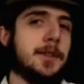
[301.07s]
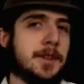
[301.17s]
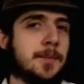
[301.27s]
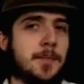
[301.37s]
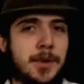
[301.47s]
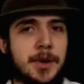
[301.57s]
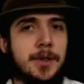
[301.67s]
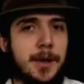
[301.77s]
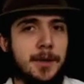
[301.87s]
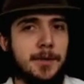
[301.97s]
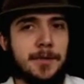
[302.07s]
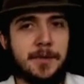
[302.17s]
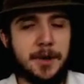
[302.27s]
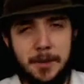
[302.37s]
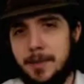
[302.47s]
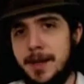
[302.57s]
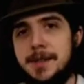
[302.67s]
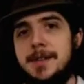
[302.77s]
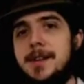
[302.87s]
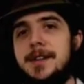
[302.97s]
It didn't bring a lot of
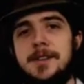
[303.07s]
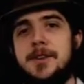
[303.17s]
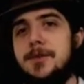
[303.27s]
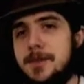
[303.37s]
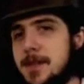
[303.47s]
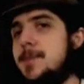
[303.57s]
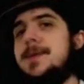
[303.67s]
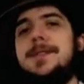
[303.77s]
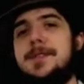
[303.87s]
complexity. It didn't go deep into the